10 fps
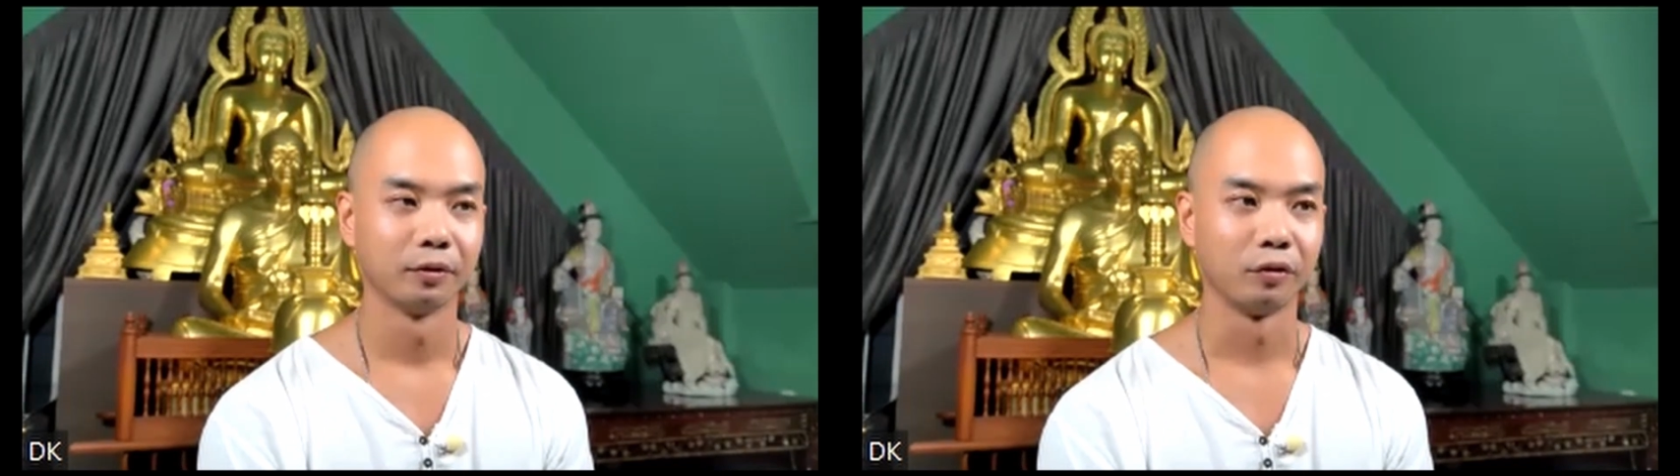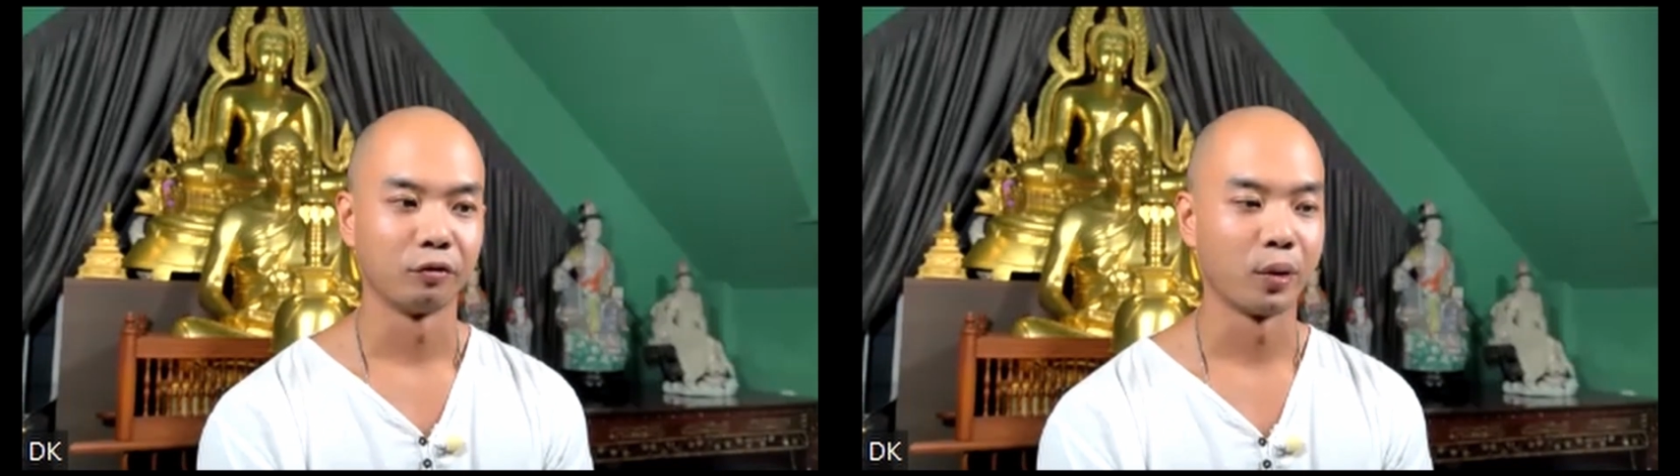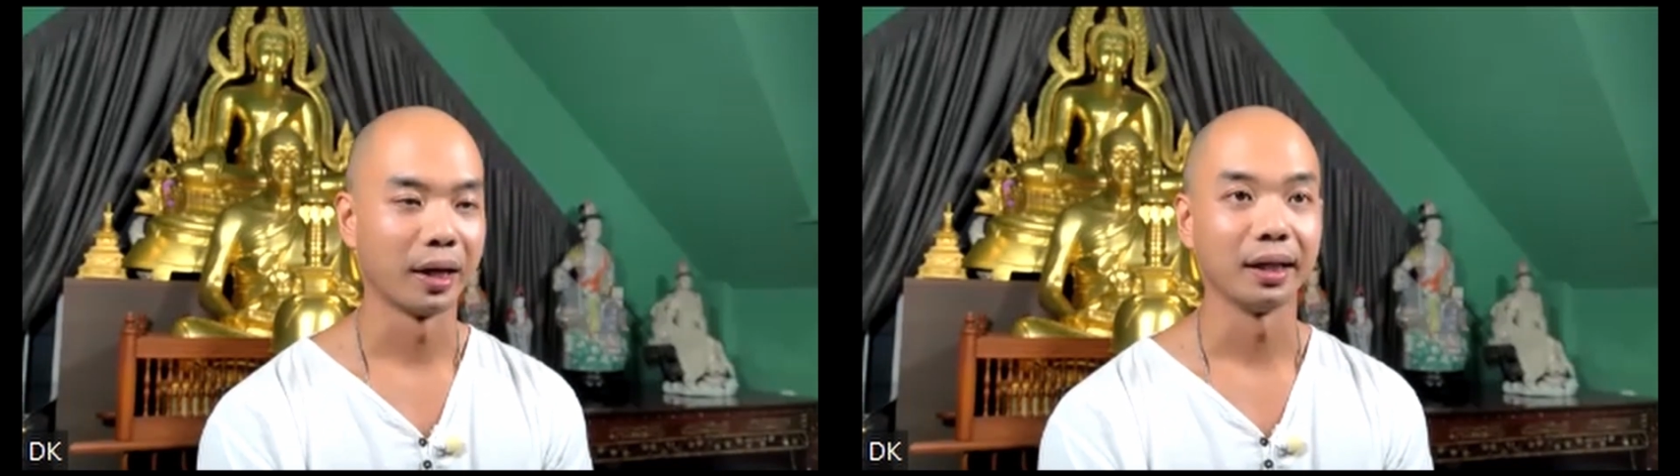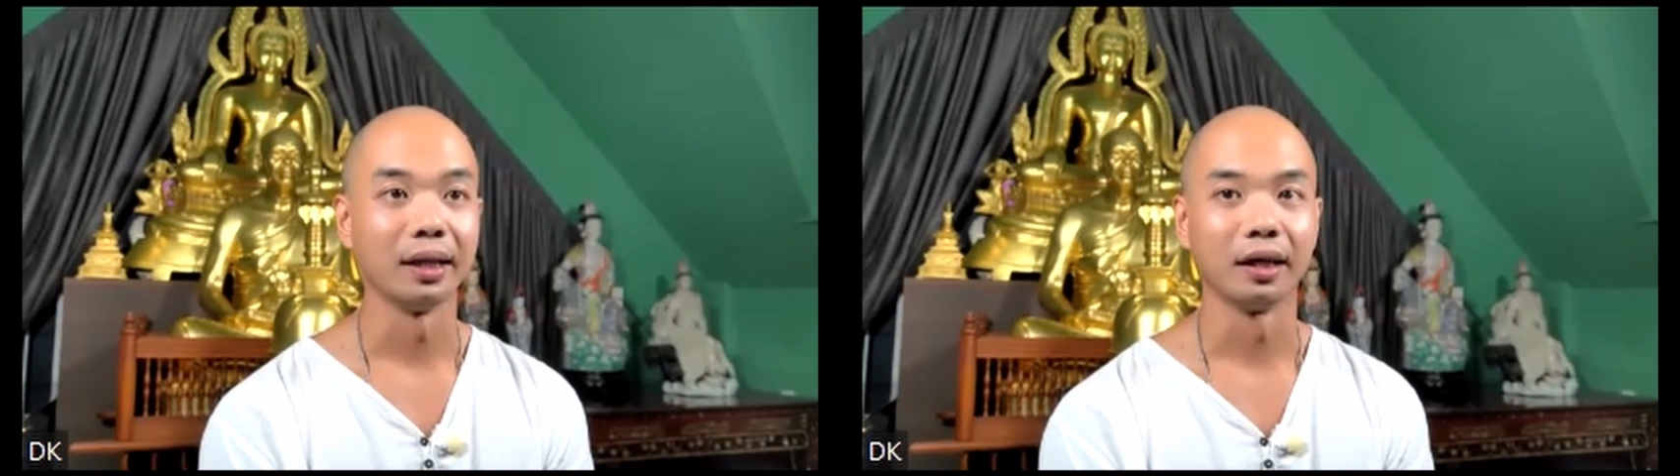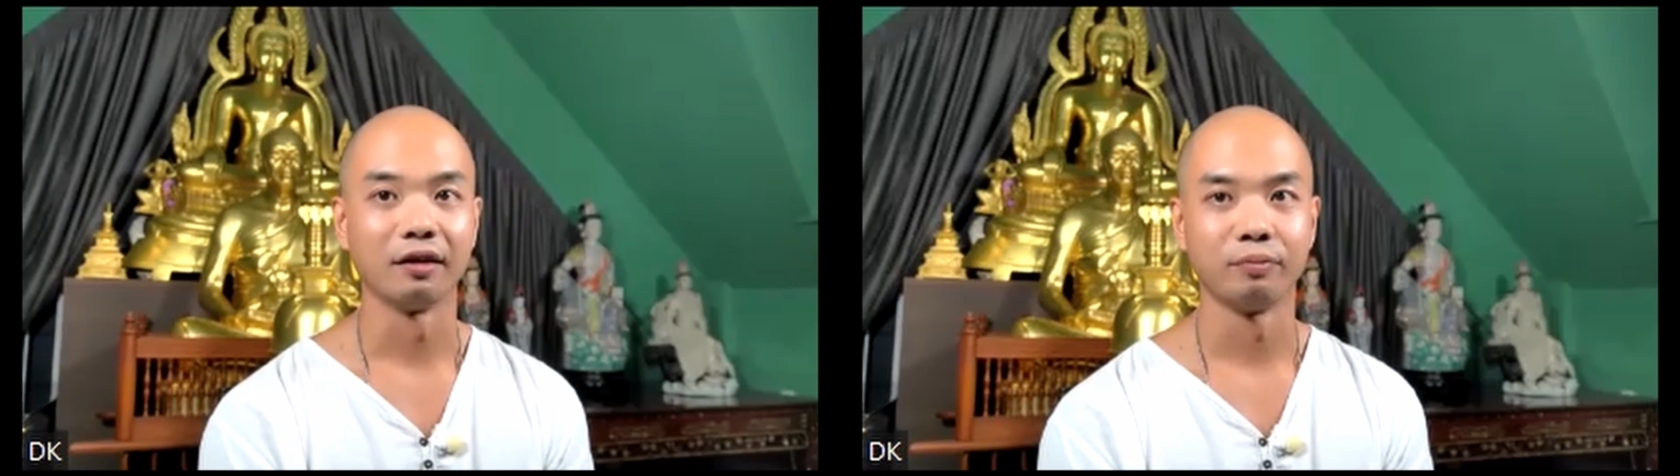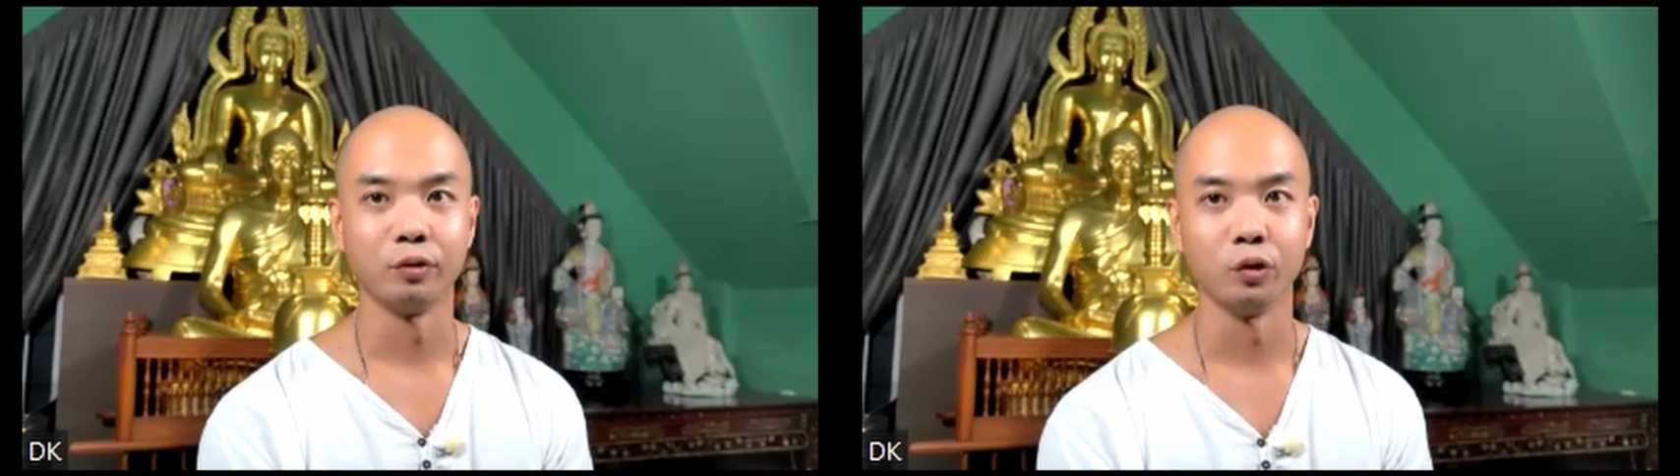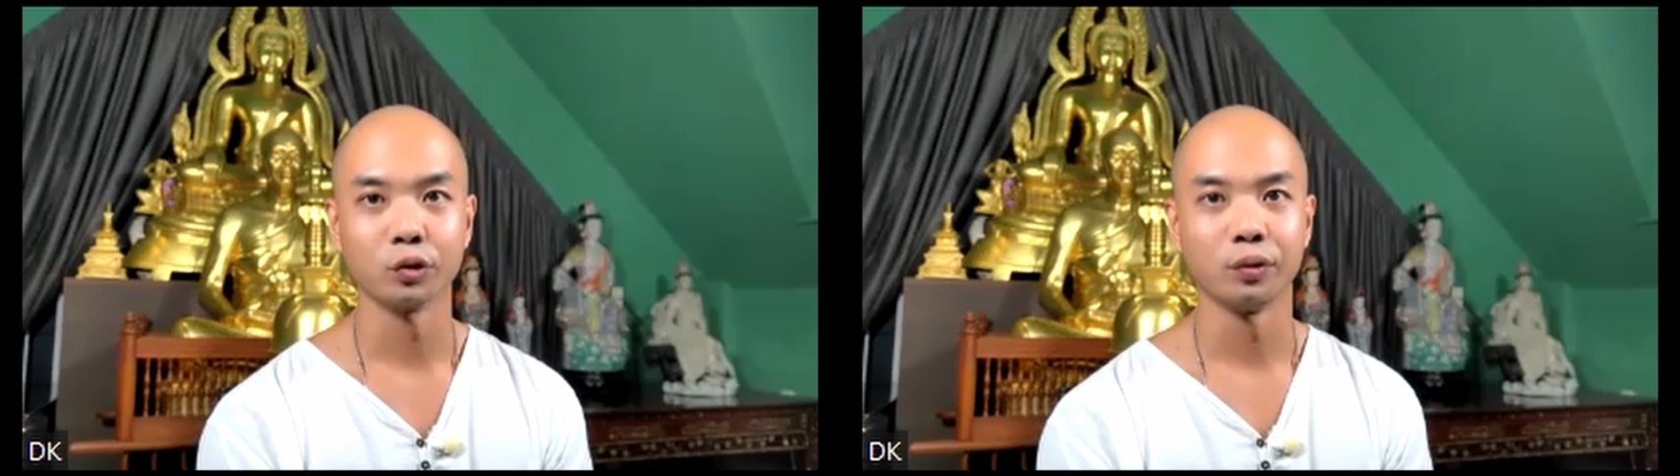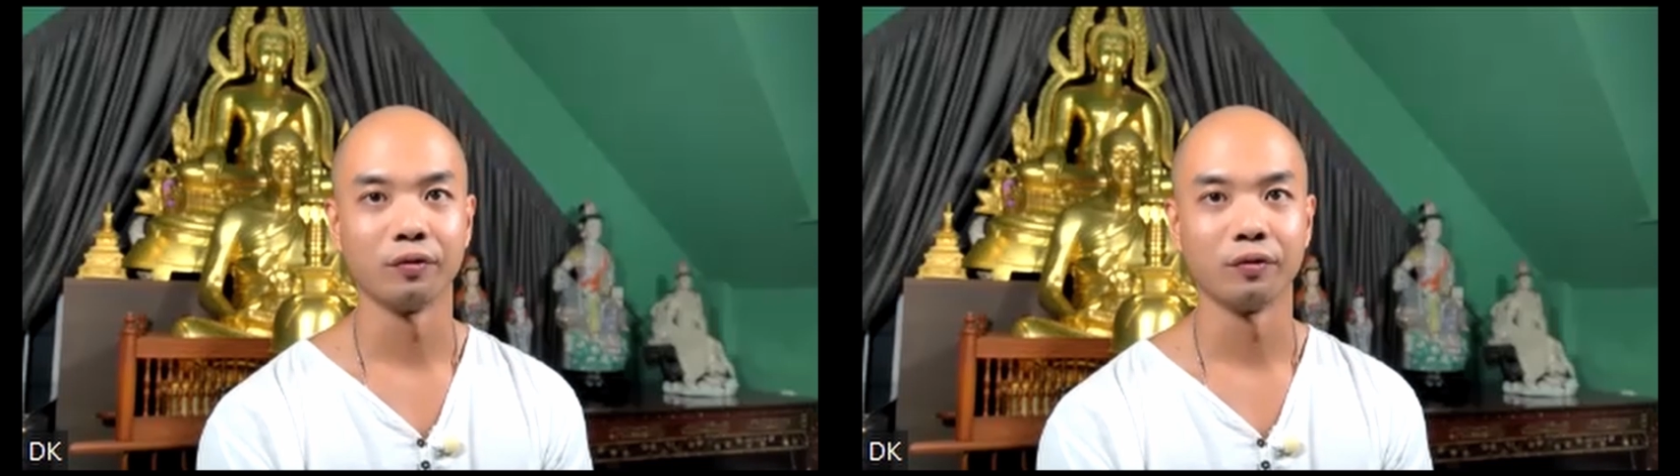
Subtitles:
We've read enough books,